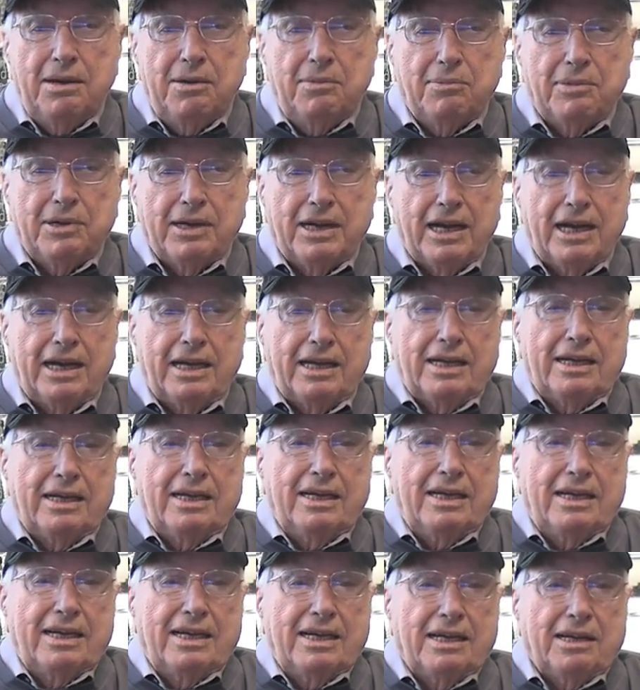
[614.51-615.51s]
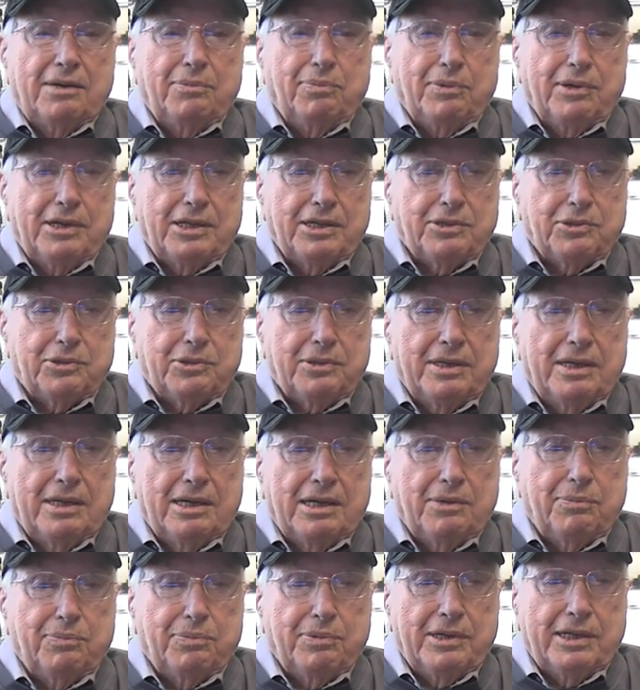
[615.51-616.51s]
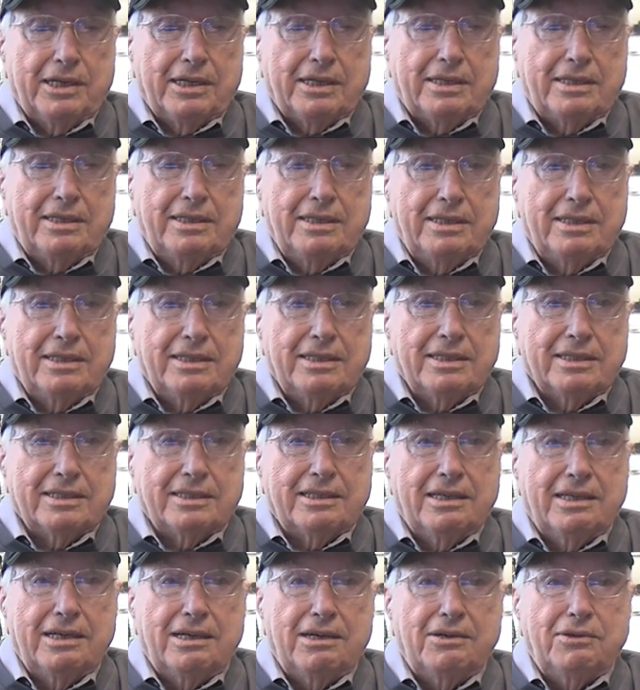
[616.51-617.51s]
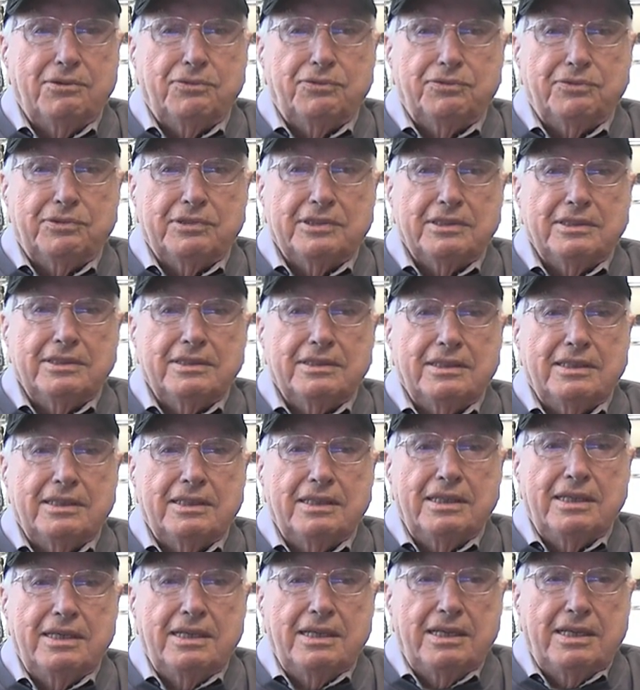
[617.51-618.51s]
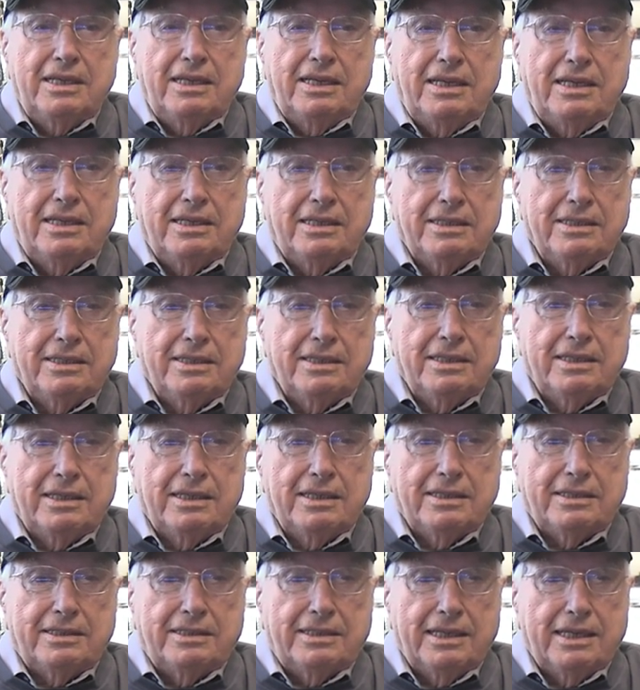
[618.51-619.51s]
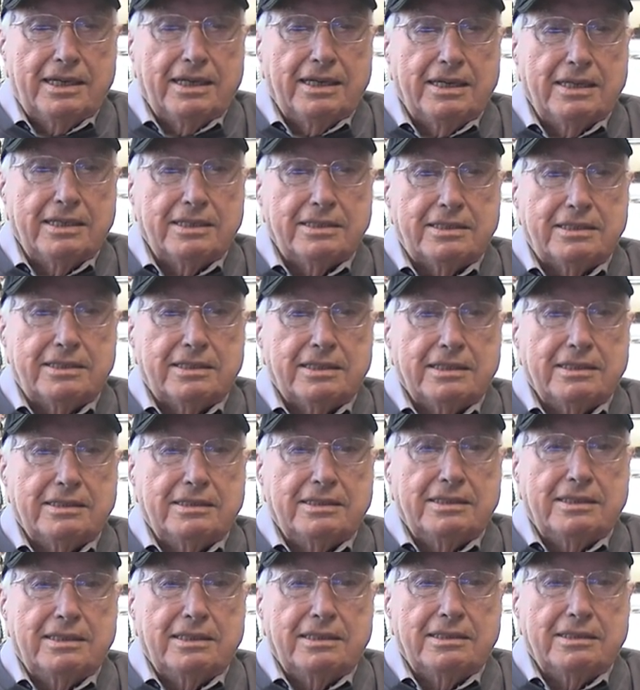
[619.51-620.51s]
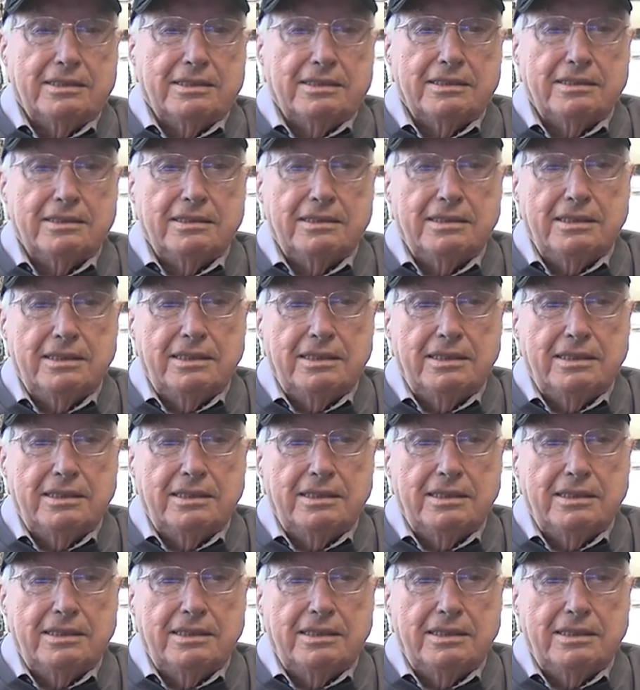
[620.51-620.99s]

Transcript: But I, I played, I played golf and and uh, tennis and uh,